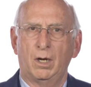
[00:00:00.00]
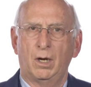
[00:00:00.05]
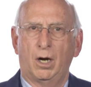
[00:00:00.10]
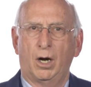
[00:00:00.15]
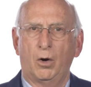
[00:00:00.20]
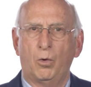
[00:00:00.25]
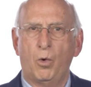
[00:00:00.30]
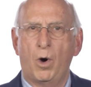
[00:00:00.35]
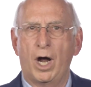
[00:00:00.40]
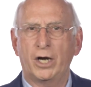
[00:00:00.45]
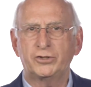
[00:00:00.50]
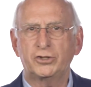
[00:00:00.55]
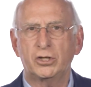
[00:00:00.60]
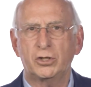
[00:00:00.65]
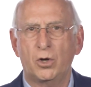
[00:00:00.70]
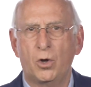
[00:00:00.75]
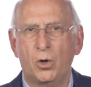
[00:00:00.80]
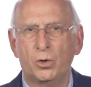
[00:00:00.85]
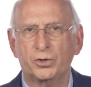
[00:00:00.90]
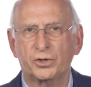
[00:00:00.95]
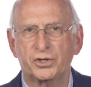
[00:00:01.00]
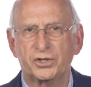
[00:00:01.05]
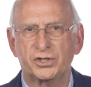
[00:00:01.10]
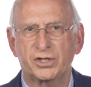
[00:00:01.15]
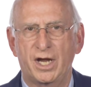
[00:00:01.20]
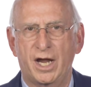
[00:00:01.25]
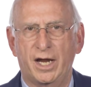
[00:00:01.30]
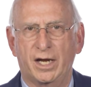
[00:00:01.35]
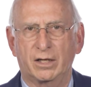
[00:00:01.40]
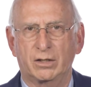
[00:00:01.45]
Or watch an older
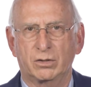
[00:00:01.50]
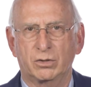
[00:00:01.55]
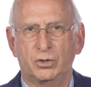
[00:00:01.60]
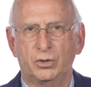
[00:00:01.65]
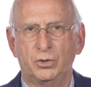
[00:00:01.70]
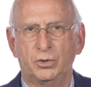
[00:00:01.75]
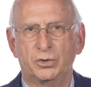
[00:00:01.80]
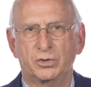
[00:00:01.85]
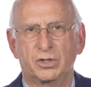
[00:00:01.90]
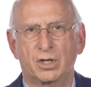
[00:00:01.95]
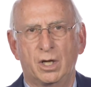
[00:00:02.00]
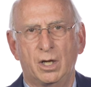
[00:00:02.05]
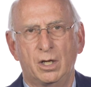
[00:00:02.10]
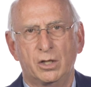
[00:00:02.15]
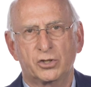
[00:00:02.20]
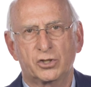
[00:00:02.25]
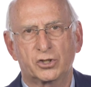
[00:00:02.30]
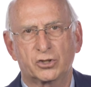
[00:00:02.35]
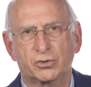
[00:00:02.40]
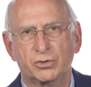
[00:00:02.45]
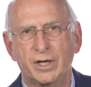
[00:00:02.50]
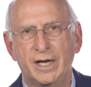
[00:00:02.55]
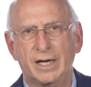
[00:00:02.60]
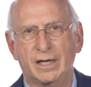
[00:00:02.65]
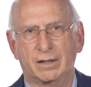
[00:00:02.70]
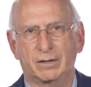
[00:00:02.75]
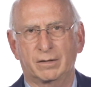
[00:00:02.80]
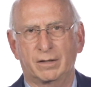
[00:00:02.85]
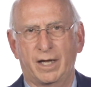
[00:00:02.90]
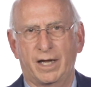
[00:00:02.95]
saint whose
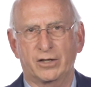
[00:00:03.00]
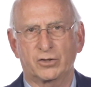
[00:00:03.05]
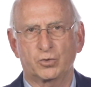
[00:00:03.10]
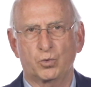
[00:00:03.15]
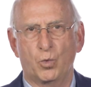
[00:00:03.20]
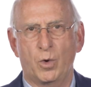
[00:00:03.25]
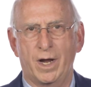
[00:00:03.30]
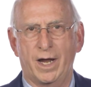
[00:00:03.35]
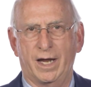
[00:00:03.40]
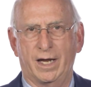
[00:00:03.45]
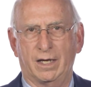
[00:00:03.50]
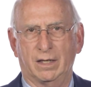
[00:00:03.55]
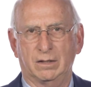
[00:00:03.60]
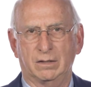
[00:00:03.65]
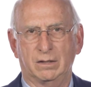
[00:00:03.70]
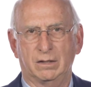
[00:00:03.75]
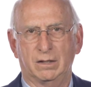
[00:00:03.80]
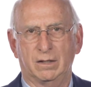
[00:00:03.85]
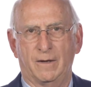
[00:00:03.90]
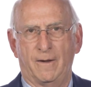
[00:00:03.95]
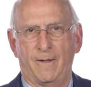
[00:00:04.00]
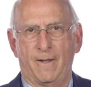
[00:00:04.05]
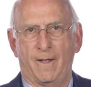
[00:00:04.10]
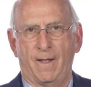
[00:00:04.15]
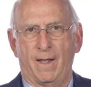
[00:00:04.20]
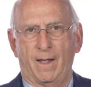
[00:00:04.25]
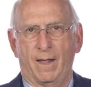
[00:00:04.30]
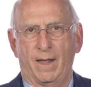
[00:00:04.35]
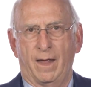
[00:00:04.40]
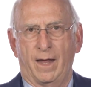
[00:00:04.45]
strength has waned
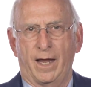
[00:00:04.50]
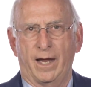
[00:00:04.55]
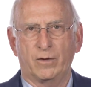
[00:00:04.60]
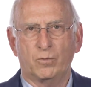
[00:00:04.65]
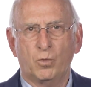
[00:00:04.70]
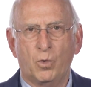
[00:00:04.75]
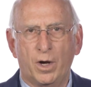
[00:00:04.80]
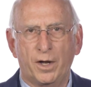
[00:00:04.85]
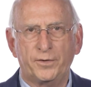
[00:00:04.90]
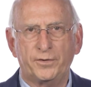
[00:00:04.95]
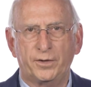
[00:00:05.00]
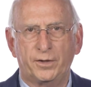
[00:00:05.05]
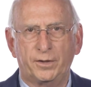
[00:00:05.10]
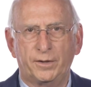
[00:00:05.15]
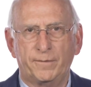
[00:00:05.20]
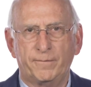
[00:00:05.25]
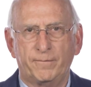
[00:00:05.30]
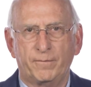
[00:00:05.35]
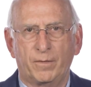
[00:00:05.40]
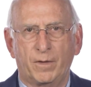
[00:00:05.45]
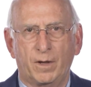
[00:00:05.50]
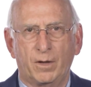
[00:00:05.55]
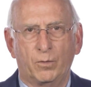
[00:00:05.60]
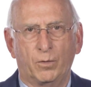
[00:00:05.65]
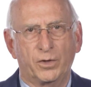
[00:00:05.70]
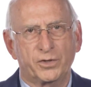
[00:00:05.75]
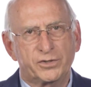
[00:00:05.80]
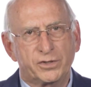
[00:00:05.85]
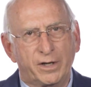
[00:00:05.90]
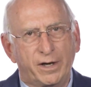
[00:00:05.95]
and wonder,
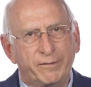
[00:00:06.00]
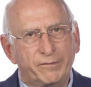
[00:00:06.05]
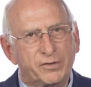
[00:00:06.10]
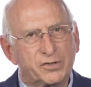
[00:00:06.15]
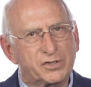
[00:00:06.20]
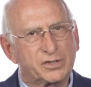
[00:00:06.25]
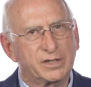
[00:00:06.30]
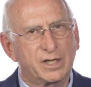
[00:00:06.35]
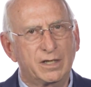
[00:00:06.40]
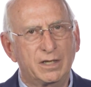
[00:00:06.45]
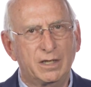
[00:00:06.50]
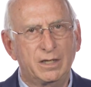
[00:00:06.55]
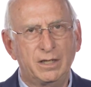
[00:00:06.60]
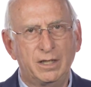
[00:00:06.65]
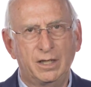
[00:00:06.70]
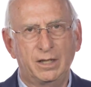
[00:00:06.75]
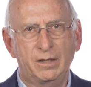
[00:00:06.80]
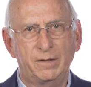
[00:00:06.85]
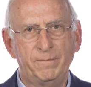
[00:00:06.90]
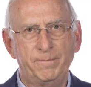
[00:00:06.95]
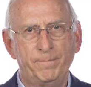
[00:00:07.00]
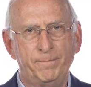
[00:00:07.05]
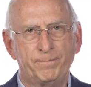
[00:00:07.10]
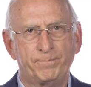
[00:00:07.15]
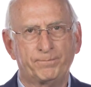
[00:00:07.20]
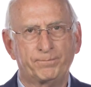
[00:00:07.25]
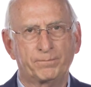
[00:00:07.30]
was there ever sin in him?